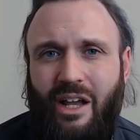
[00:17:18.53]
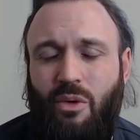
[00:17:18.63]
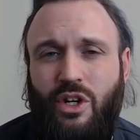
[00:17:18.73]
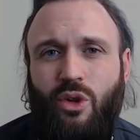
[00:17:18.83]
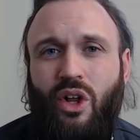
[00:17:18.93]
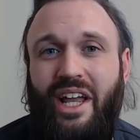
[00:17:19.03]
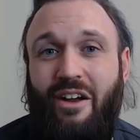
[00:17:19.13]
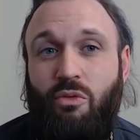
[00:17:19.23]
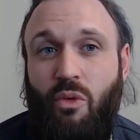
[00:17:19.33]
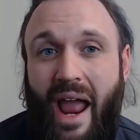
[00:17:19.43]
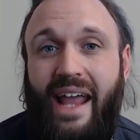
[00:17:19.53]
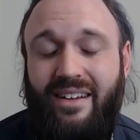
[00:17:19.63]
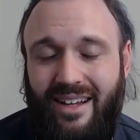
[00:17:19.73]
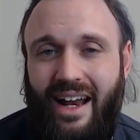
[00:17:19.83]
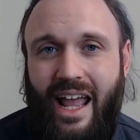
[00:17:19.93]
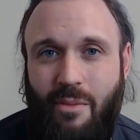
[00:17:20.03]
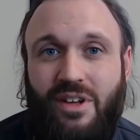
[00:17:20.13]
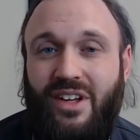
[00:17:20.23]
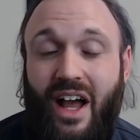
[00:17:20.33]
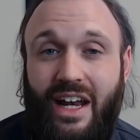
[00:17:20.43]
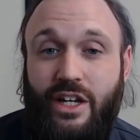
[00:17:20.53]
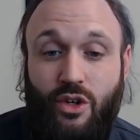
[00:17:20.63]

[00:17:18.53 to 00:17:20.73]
like when you look at ranks on Amazon